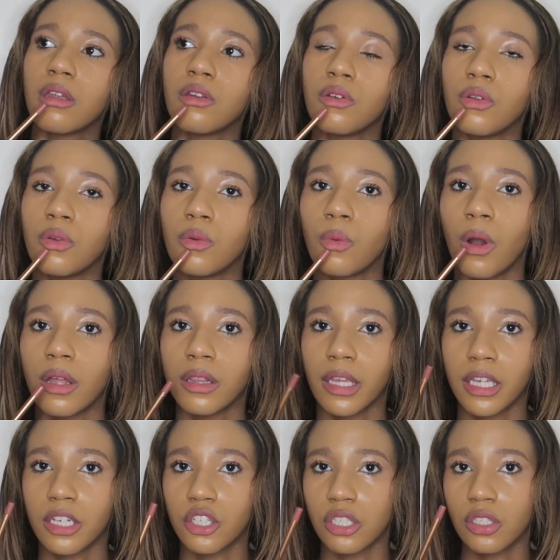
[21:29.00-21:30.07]
nude one.
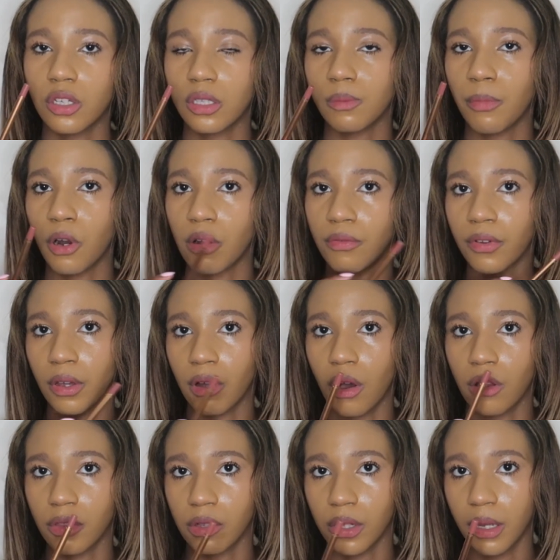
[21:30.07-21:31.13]
Like it just looks perfect
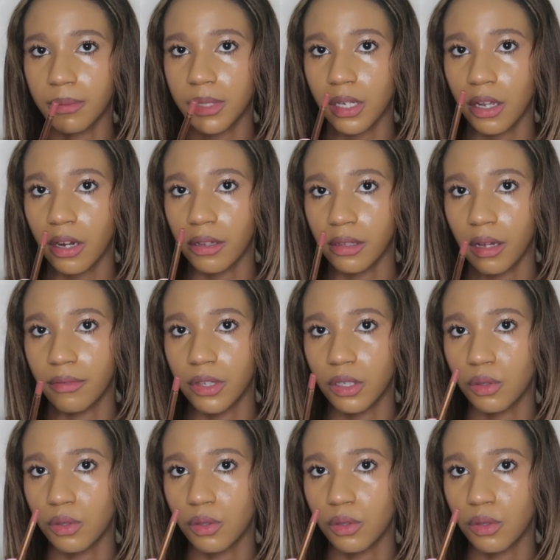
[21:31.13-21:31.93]
on the lips and I love it.